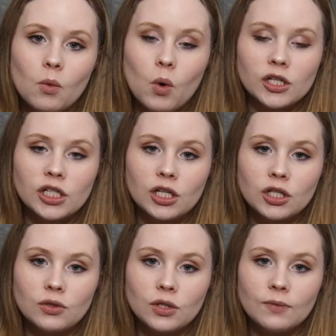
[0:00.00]
watching a
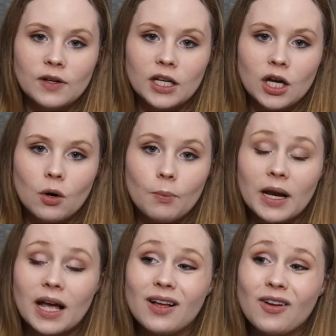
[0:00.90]
YouTube video,
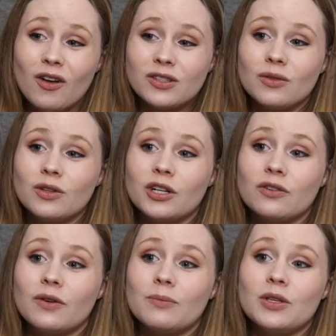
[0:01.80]
but I also learned
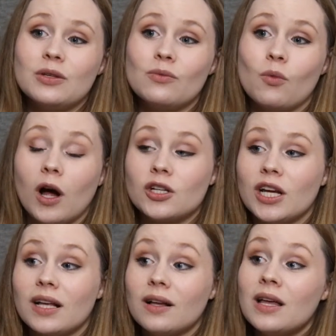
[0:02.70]
from
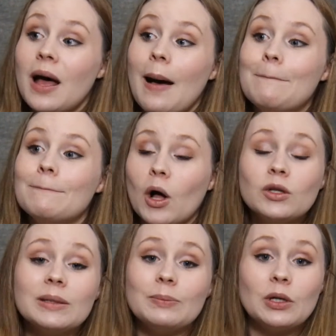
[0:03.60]
watching
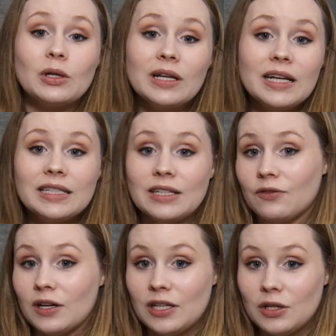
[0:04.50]
multiple
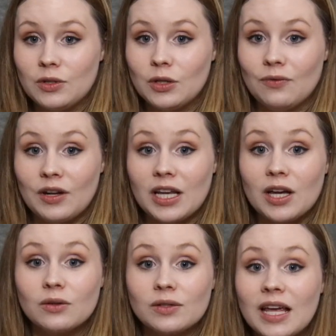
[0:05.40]
different YouTube
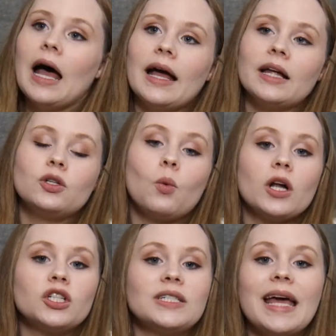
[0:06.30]
videos. I had to
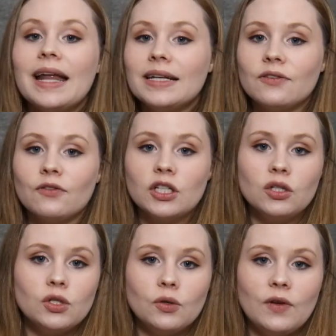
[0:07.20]
watch 10 different
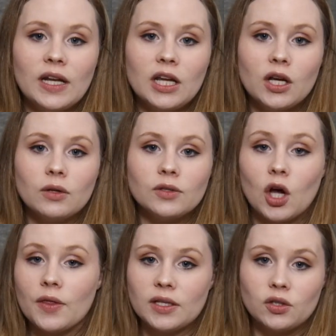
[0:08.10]
YouTube videos
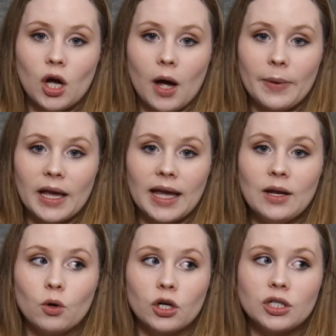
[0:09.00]
on this topic
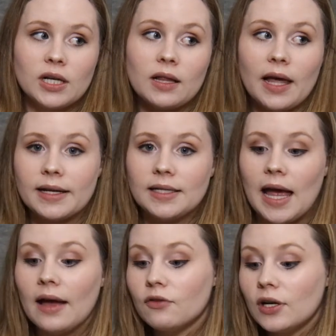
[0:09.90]
in order to collect
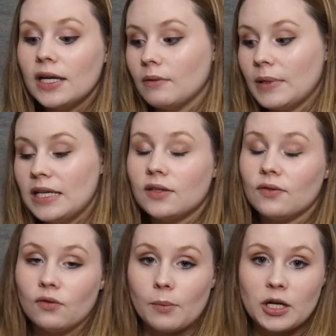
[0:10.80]
every piece of
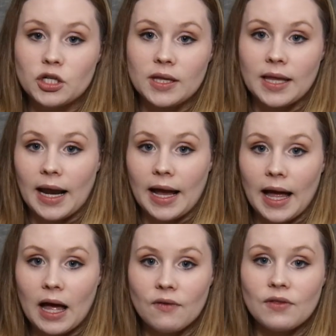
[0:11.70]
information that I
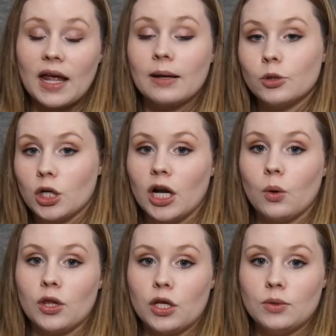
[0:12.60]
have that I'm sharing
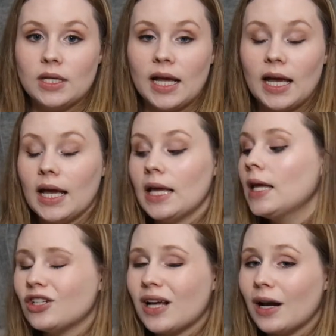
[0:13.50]
with you today. I
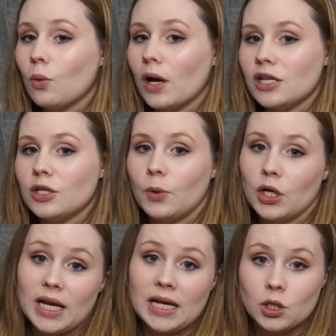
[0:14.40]
just kind of wanted to put
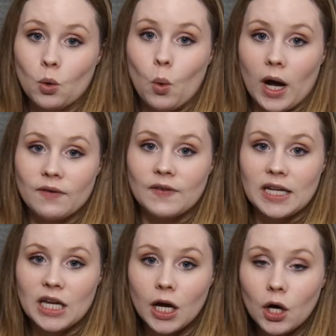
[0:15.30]
it into one
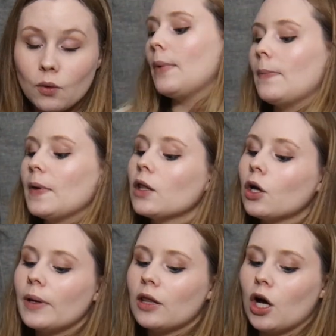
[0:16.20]
video. It might be a
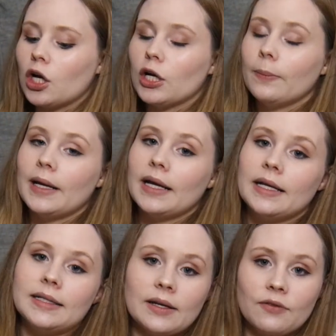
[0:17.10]
little bit longer, but
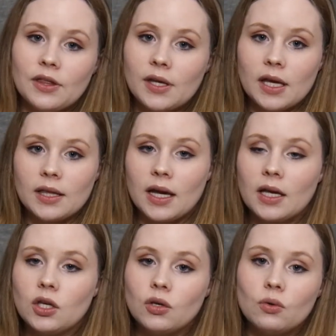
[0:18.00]
it's everything
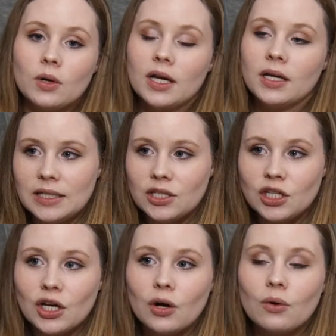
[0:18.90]
that you need to
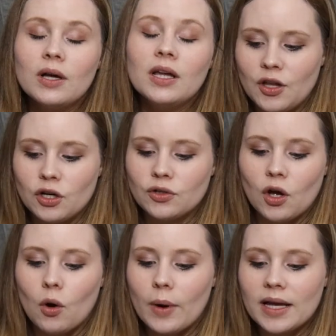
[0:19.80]
know. There's
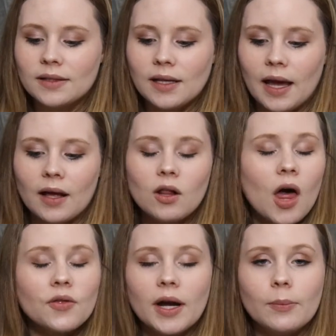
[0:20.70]
always like
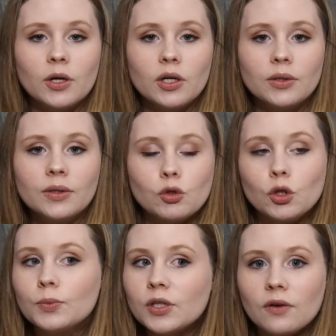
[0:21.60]
cloth diaper
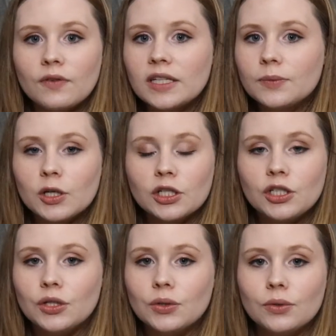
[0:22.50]
groups on Facebook
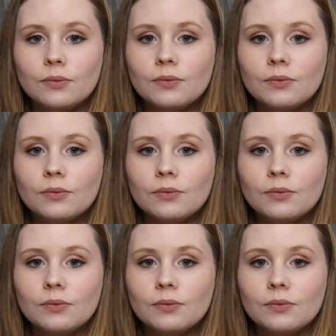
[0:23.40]
too